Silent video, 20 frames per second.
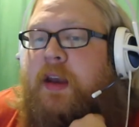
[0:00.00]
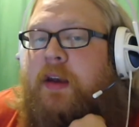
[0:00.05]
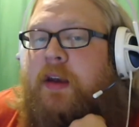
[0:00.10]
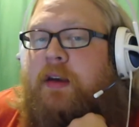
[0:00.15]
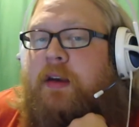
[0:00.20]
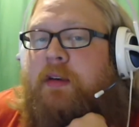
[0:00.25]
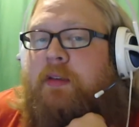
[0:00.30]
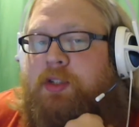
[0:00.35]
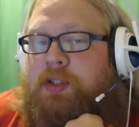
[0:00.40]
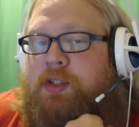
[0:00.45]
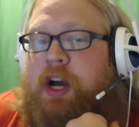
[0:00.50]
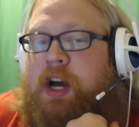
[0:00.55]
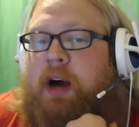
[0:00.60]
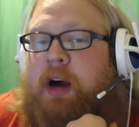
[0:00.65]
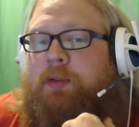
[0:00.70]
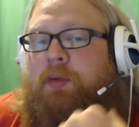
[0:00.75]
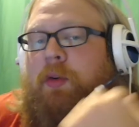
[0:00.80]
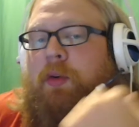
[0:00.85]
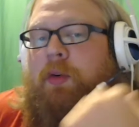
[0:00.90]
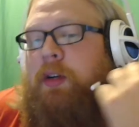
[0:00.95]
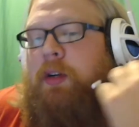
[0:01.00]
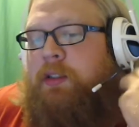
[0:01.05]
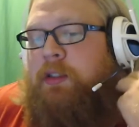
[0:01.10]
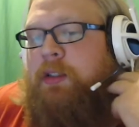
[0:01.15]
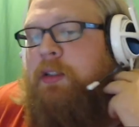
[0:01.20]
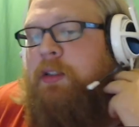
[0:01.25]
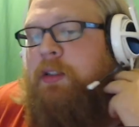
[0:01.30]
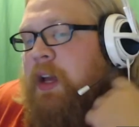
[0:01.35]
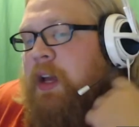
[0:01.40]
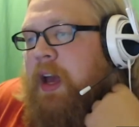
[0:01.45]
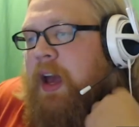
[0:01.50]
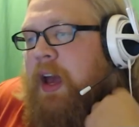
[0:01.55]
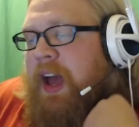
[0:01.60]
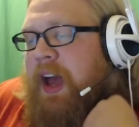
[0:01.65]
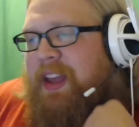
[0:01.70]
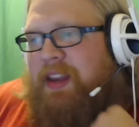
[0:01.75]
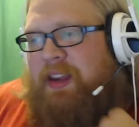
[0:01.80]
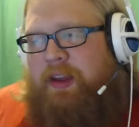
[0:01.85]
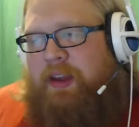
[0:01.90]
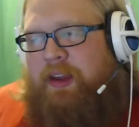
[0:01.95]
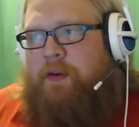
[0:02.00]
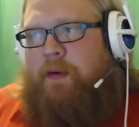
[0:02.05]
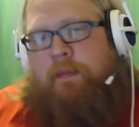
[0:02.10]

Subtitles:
than Jobs was. And